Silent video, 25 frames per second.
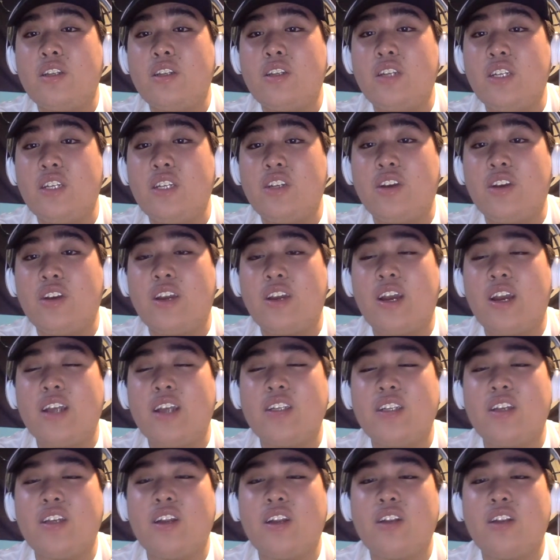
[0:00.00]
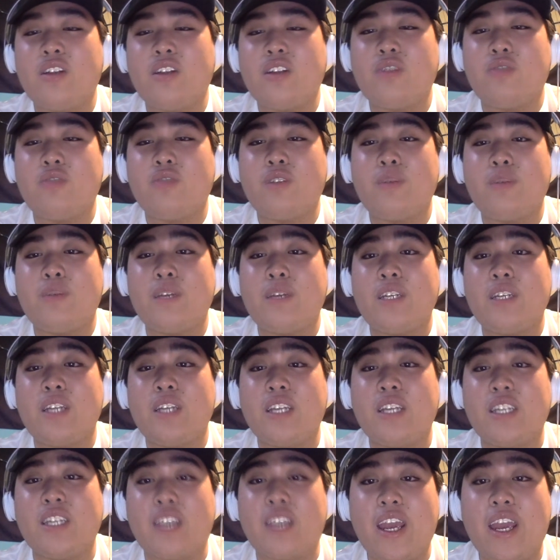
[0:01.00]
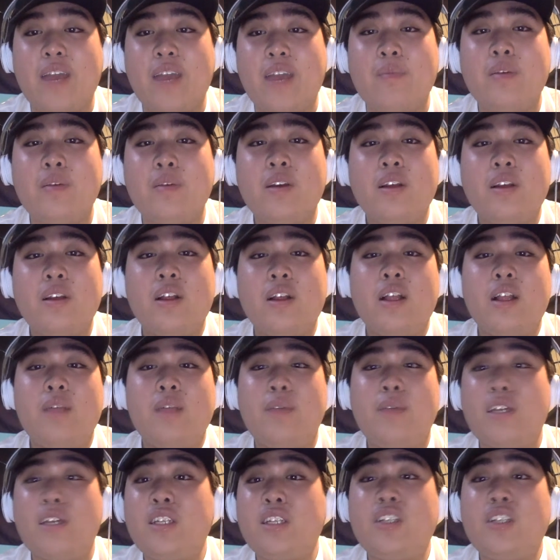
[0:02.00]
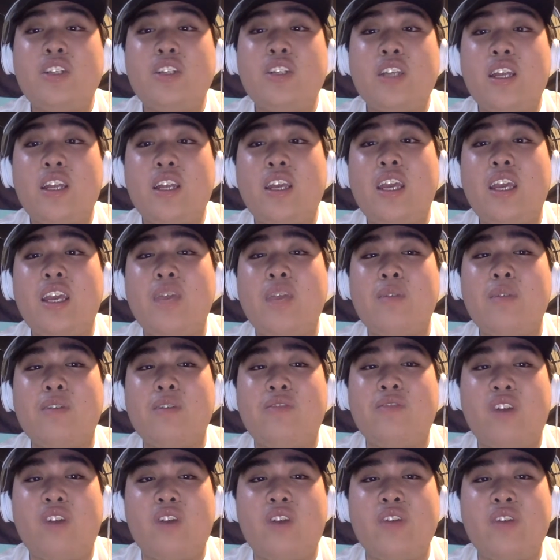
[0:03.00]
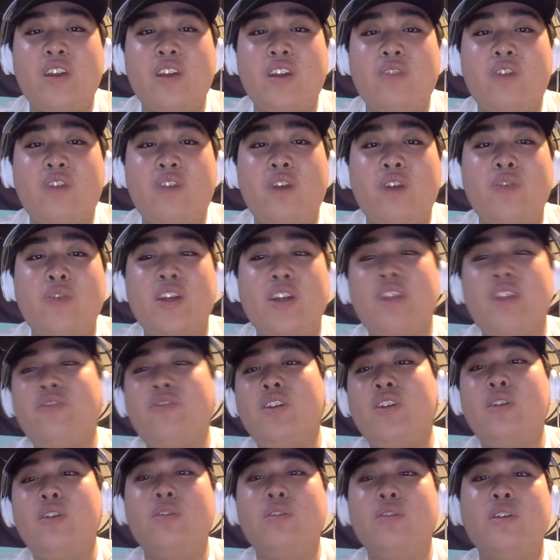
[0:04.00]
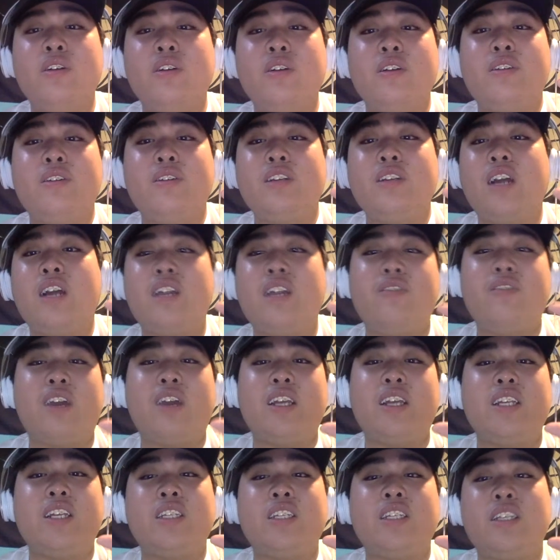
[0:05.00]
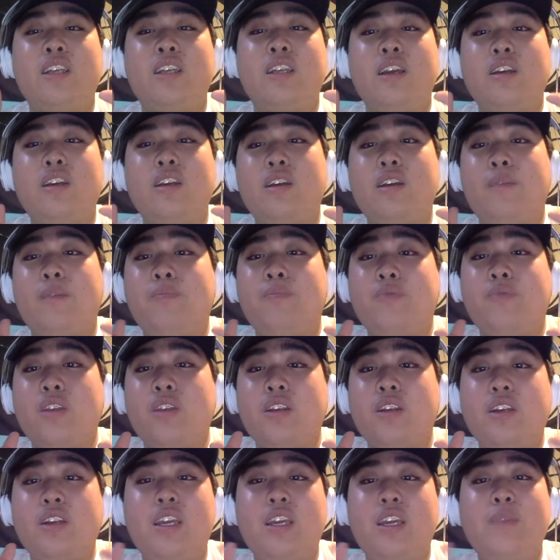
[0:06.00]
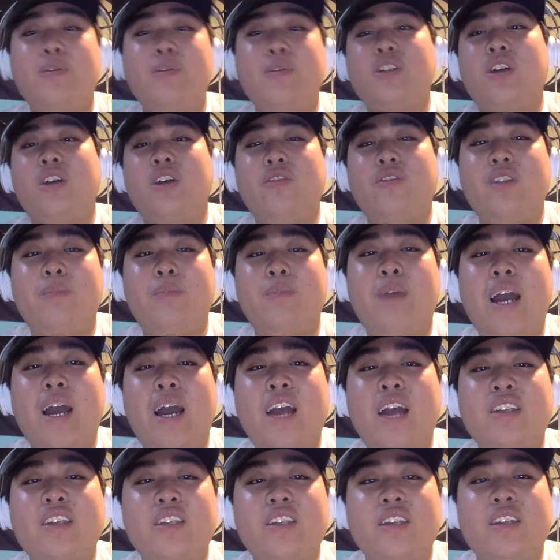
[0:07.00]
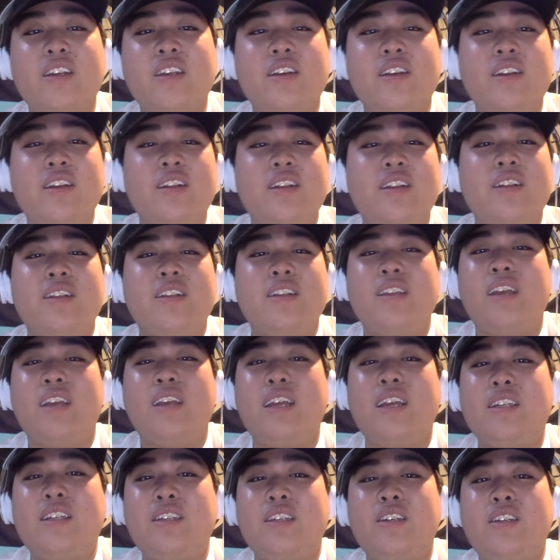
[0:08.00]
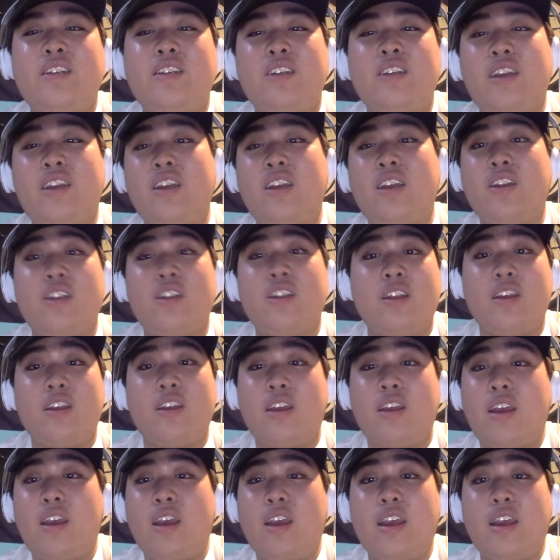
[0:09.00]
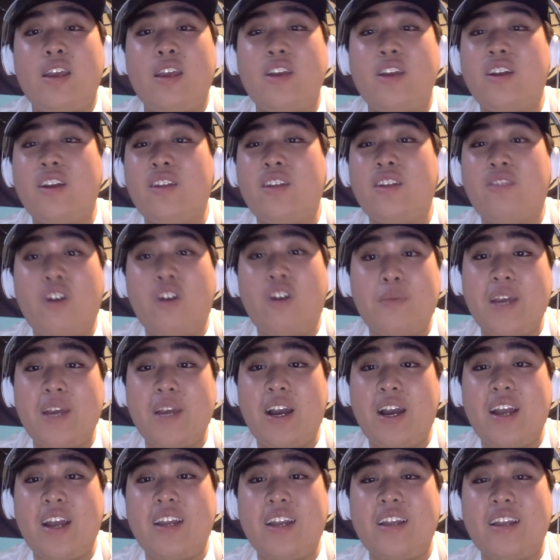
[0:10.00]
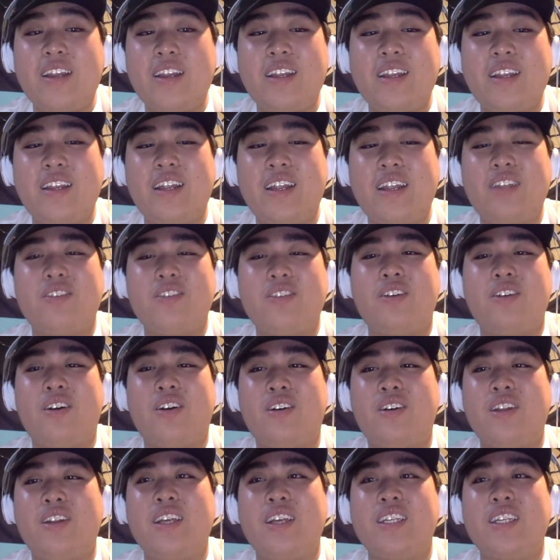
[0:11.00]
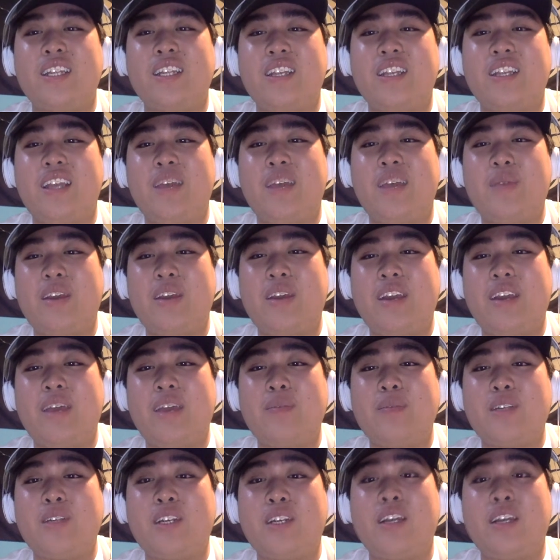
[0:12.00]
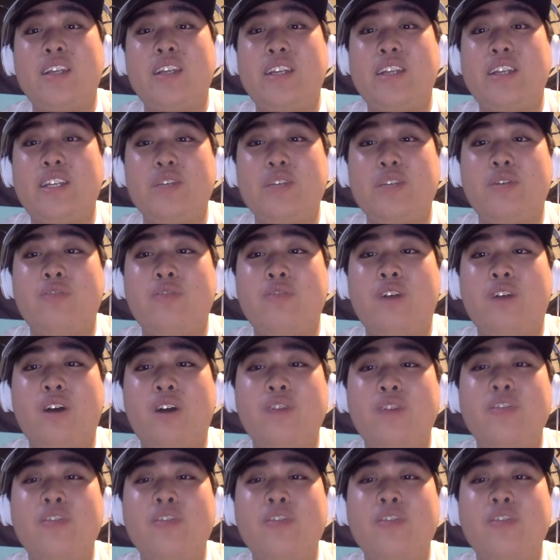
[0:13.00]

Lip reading: young guys. You gotta respect today's game, because it's just gonna keep evolving and evolving. And if you kind of just keep yourself in the past, it's just you're gonna fall behind. And that's all it is. And the NBA game is just gonna continue to evolve.